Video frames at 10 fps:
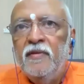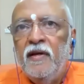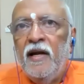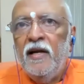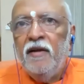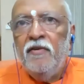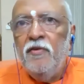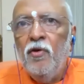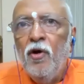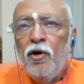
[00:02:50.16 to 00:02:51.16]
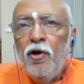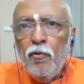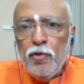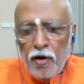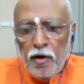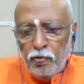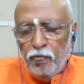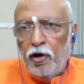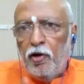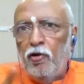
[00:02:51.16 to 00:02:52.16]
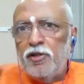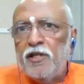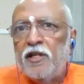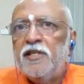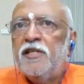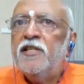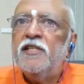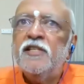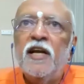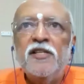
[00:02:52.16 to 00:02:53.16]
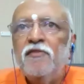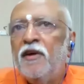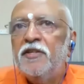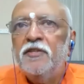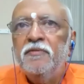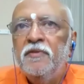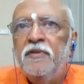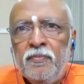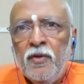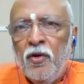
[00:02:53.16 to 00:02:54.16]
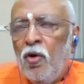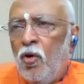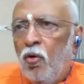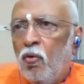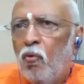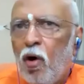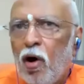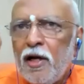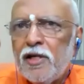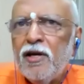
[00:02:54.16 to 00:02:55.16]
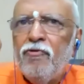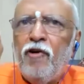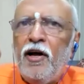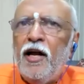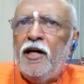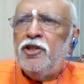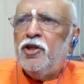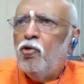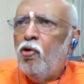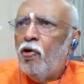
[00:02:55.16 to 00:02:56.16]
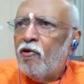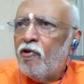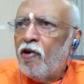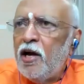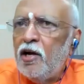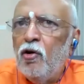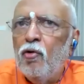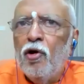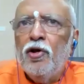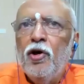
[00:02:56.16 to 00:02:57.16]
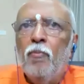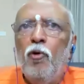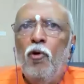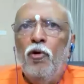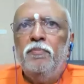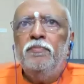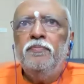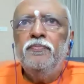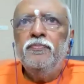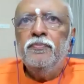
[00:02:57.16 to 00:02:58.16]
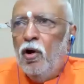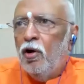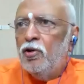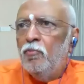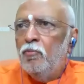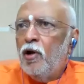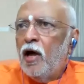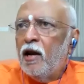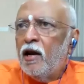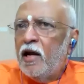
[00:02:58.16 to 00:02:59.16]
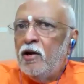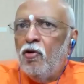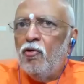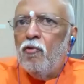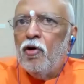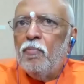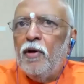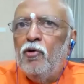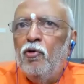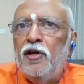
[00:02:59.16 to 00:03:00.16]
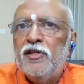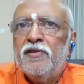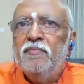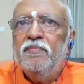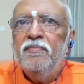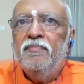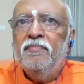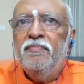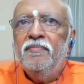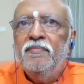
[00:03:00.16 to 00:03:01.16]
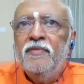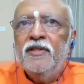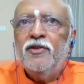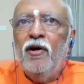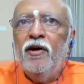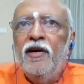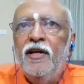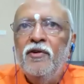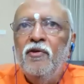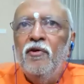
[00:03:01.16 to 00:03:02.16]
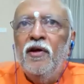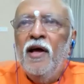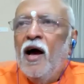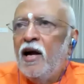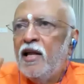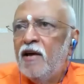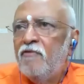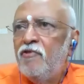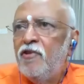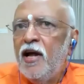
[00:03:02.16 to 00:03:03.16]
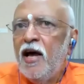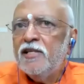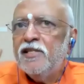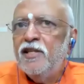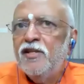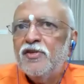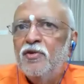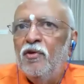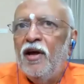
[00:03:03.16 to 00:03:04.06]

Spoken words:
Alright? I have given you. Now you have to work on success and satisfaction. What is your financial goal? Write down on your board. On the board, I write down what my goal is. It's called written goal. And every day I see this goal.